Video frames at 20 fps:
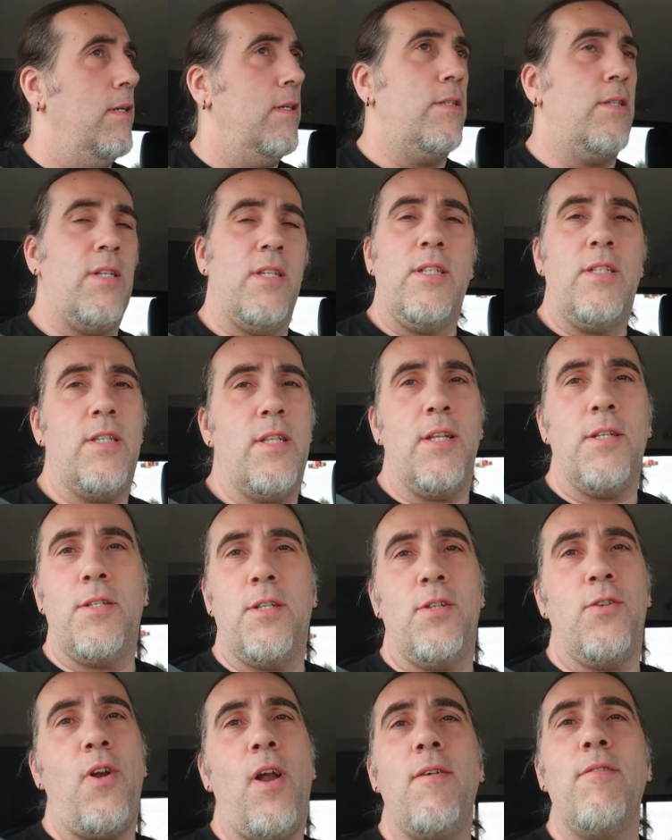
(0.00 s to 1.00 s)
This is, this
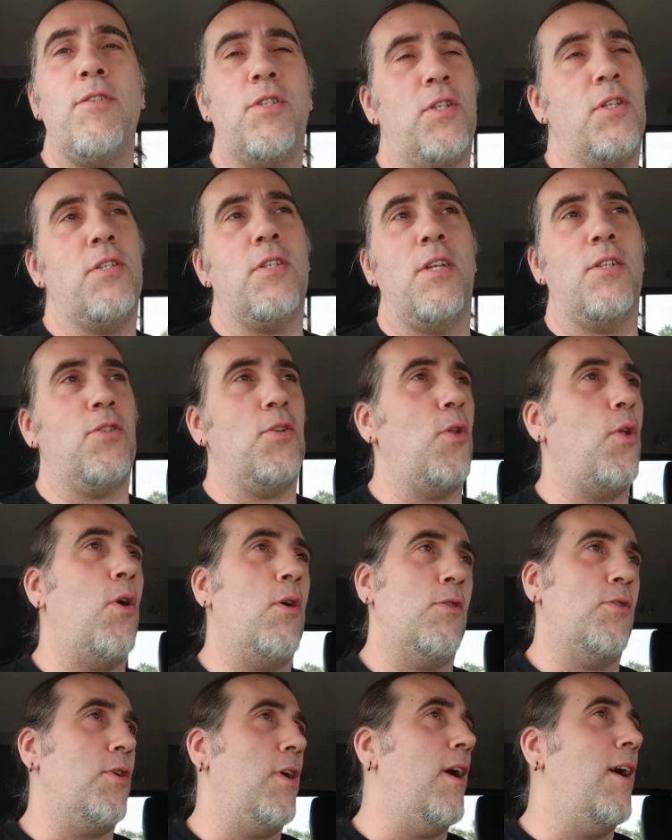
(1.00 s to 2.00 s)
drive is just such a
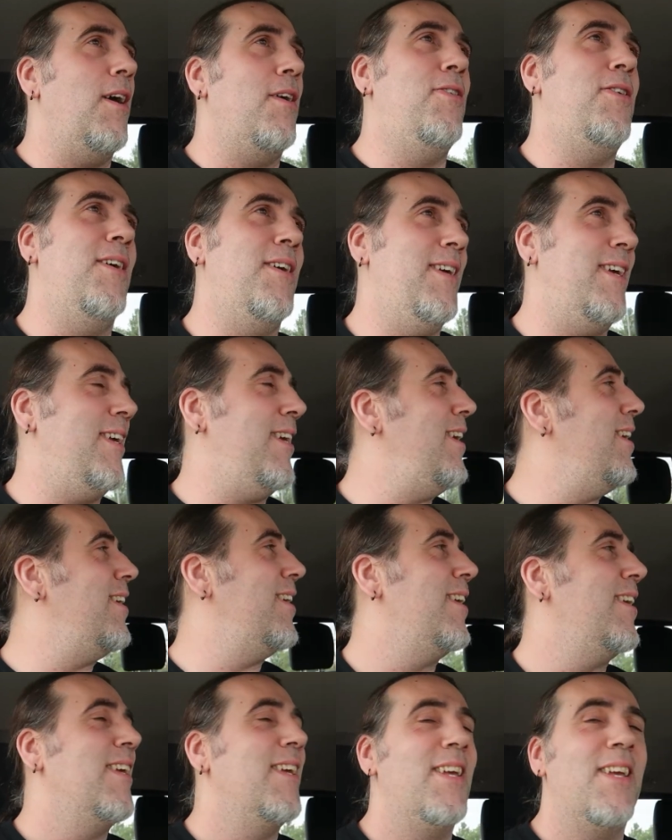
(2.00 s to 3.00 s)
long drive. It really